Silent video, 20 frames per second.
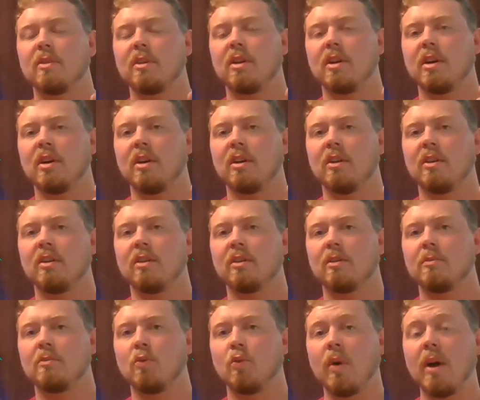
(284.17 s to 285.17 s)

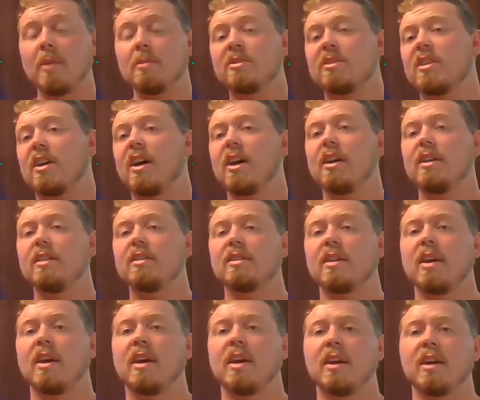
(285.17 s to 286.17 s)
our website
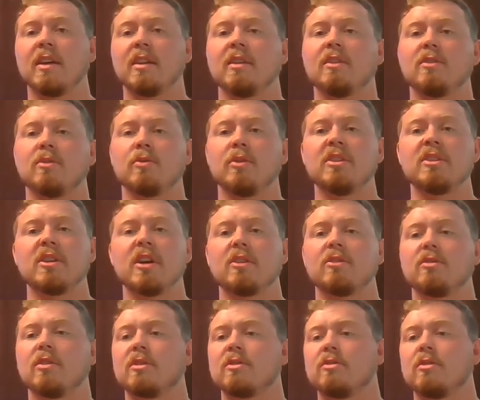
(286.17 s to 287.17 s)
and reach
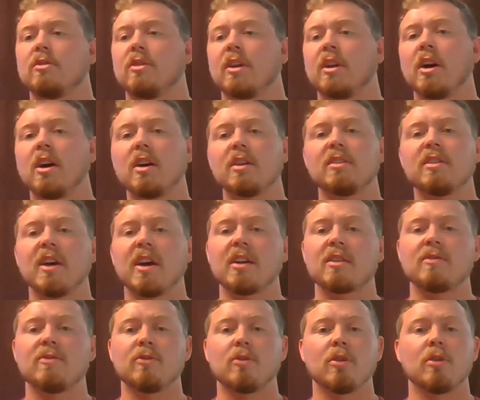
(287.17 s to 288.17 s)
out to us through the
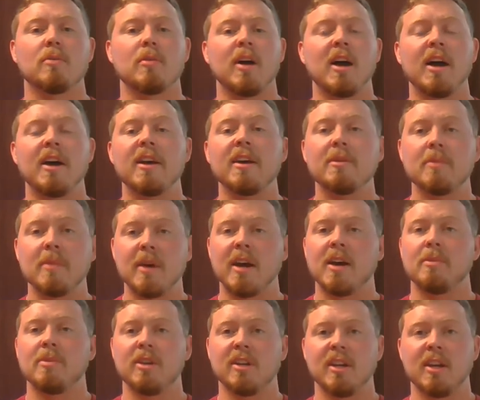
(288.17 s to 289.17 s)
contact form. I am
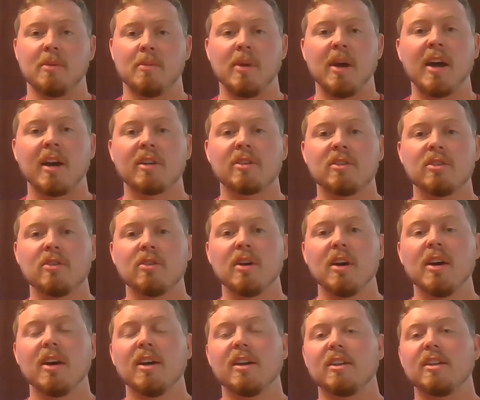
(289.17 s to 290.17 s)
happy to get back to you,
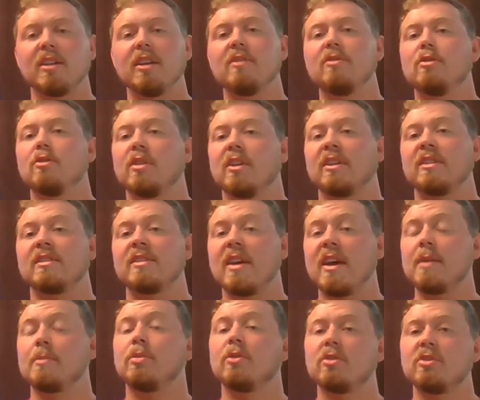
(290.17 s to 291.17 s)
give you an
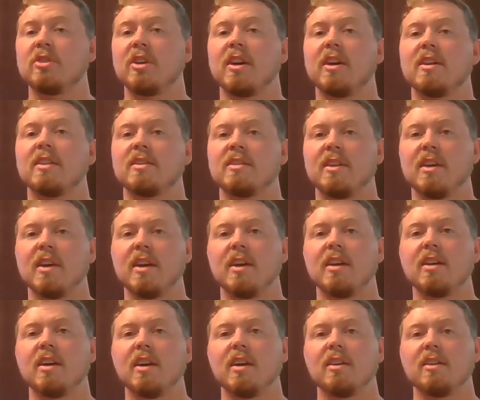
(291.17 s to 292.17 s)
example
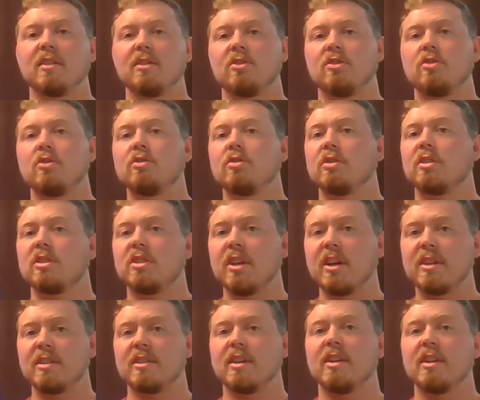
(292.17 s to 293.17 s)
JSA, shoot you a
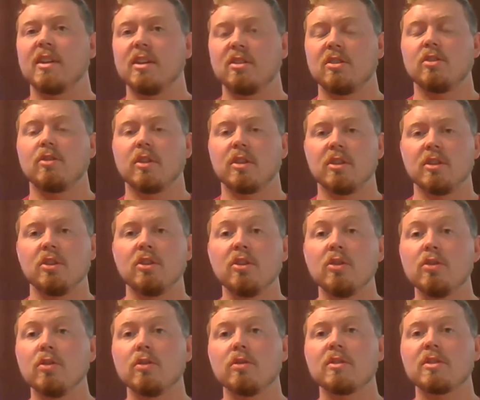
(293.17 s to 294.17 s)
JSA that you can
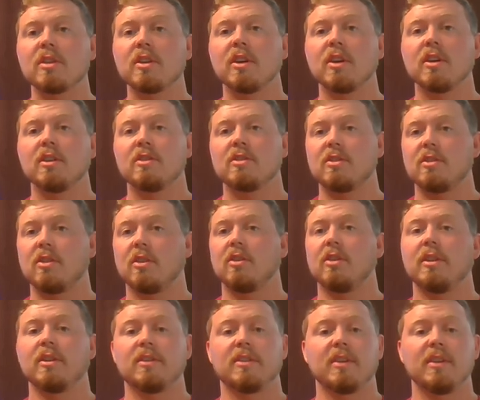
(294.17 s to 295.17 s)
use
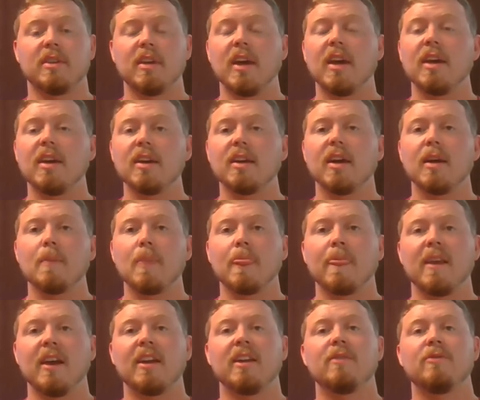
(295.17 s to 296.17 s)
starting today.
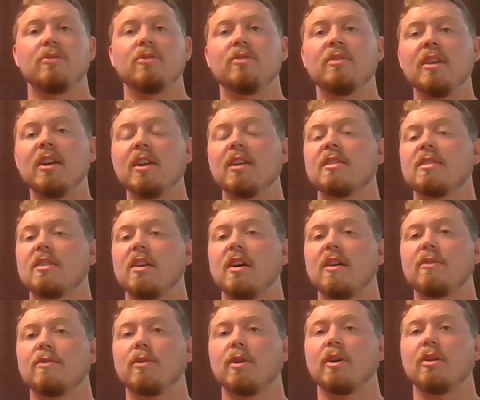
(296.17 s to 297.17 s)
And if you need a
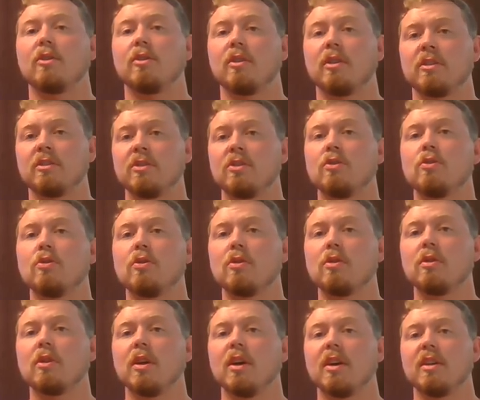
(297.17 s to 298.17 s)
software or a
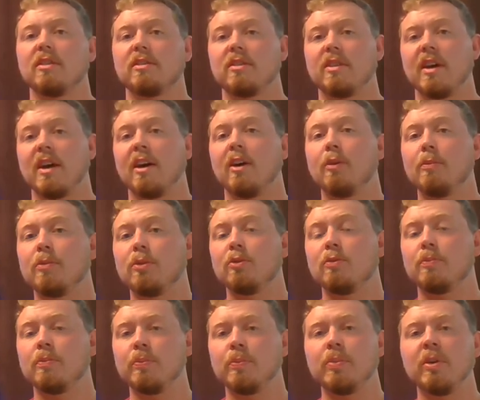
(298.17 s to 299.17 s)
tool to help
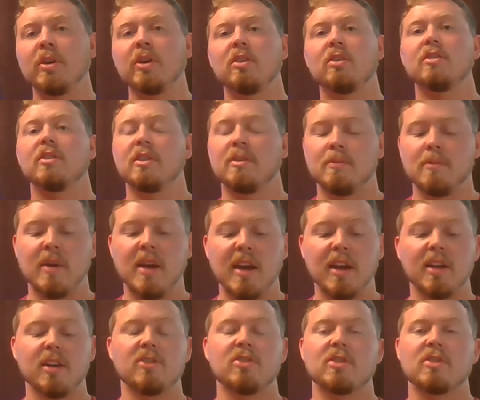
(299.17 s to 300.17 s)
you build and
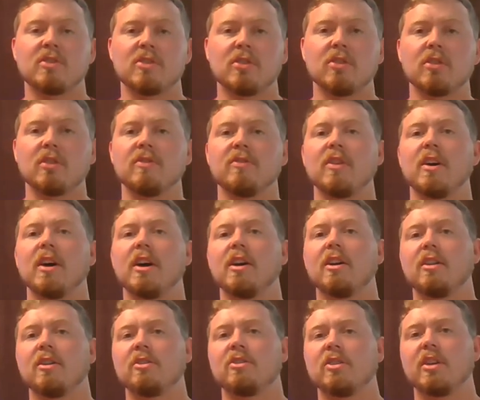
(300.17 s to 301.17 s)
manage and certify
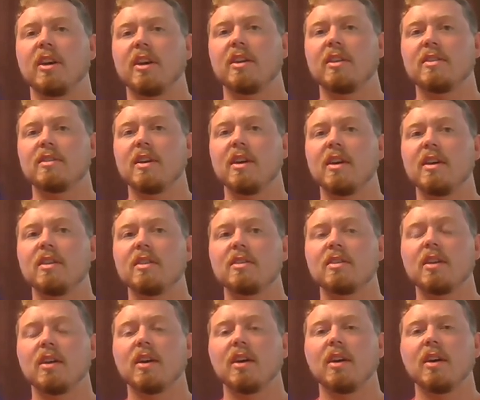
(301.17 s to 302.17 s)
on JSAs,
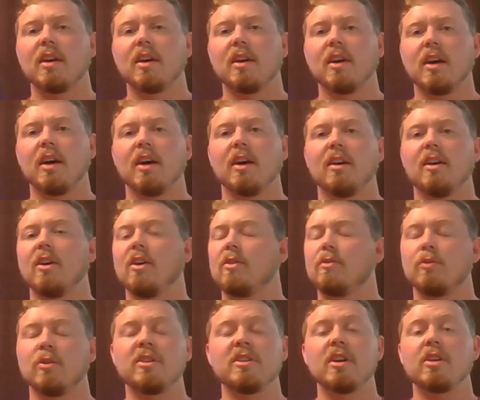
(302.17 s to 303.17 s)

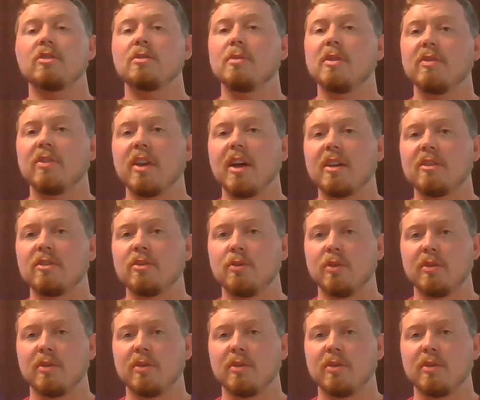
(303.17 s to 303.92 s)
reach out to me for that too. We've